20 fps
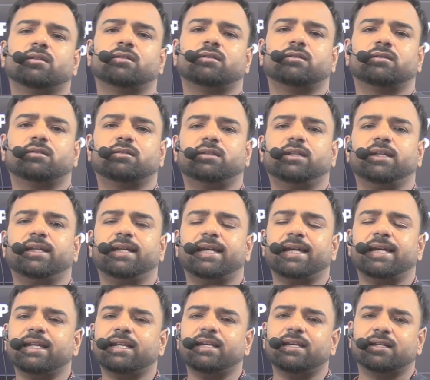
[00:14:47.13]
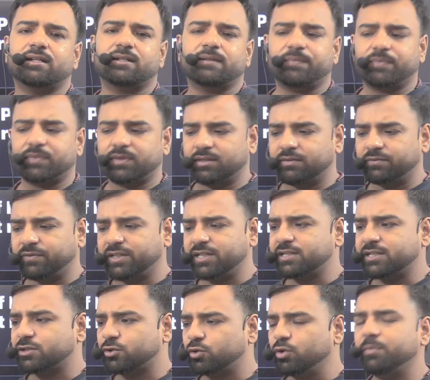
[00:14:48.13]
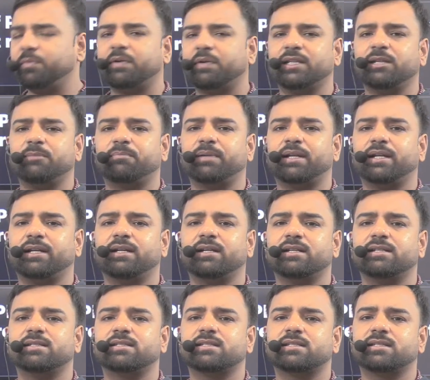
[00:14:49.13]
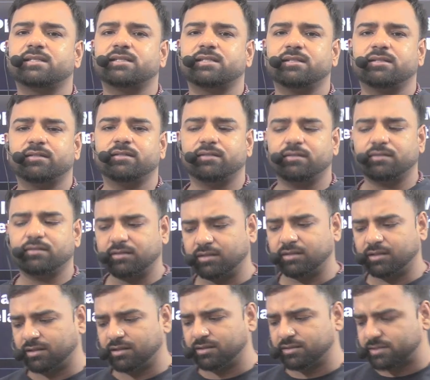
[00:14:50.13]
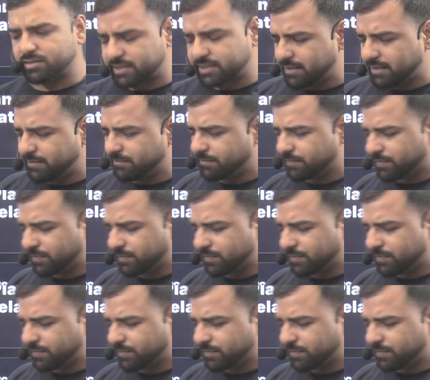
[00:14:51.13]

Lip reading: the area which is swept by the planet is same